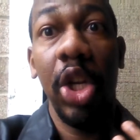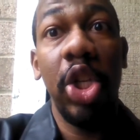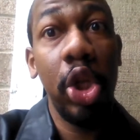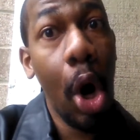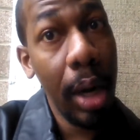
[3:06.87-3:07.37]
to
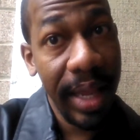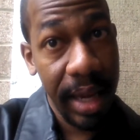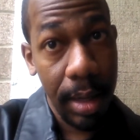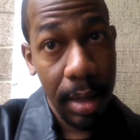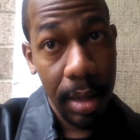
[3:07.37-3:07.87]

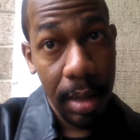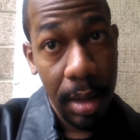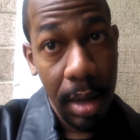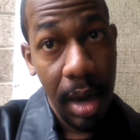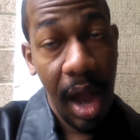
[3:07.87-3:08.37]
Charlotte.
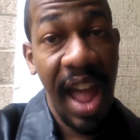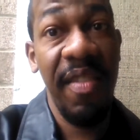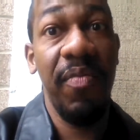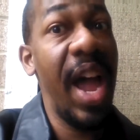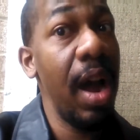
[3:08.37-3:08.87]

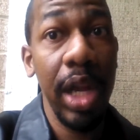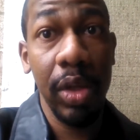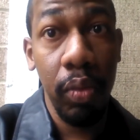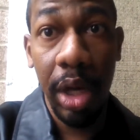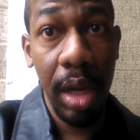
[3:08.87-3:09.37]
That
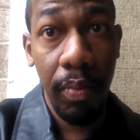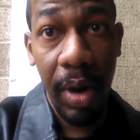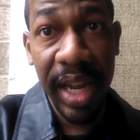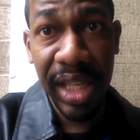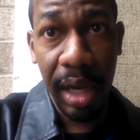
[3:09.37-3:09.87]
is really
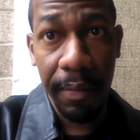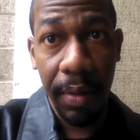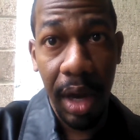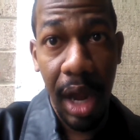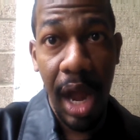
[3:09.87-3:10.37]
impressive.
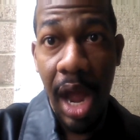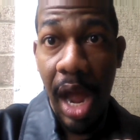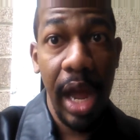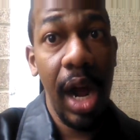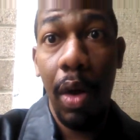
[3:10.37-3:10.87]

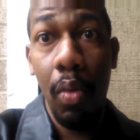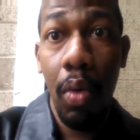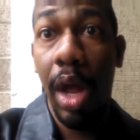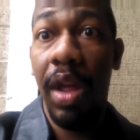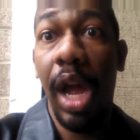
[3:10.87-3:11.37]
And I'll,
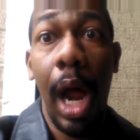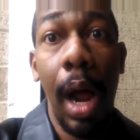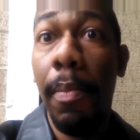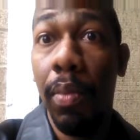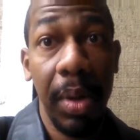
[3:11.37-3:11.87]

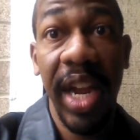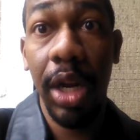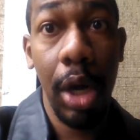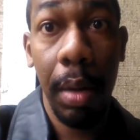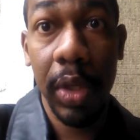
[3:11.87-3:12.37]
I'm planning
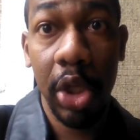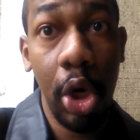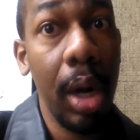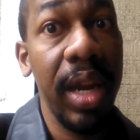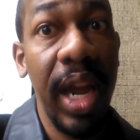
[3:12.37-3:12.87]
to come to
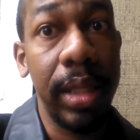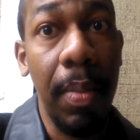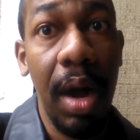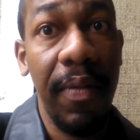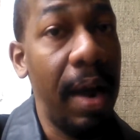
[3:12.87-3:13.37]
Charlotte next
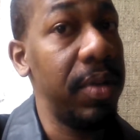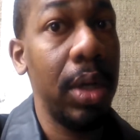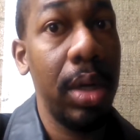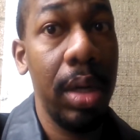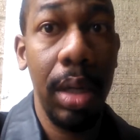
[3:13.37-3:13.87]
month
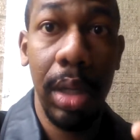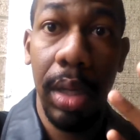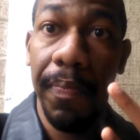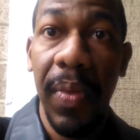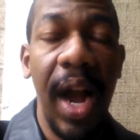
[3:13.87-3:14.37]
after
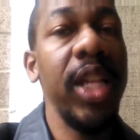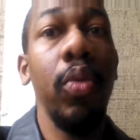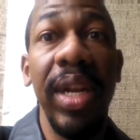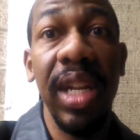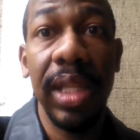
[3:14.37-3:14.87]
I
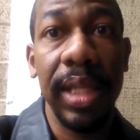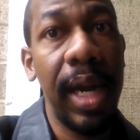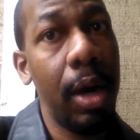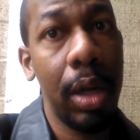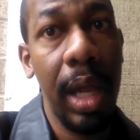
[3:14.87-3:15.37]
tweeted to
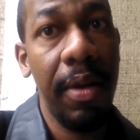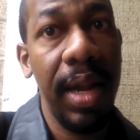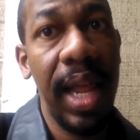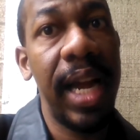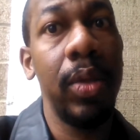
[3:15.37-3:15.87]
Tom Clary
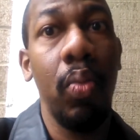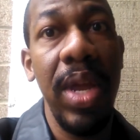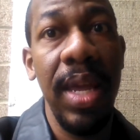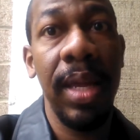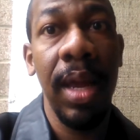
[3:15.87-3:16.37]
last
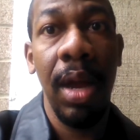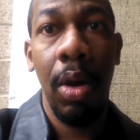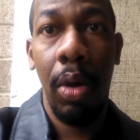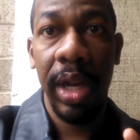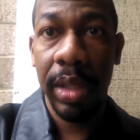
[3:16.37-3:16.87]
week
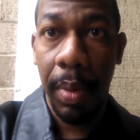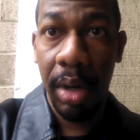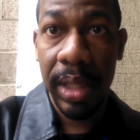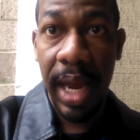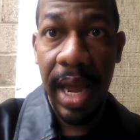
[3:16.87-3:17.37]
on his
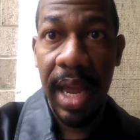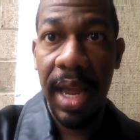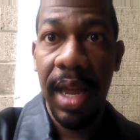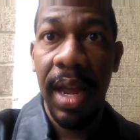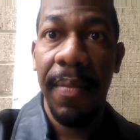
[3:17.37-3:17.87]
birthday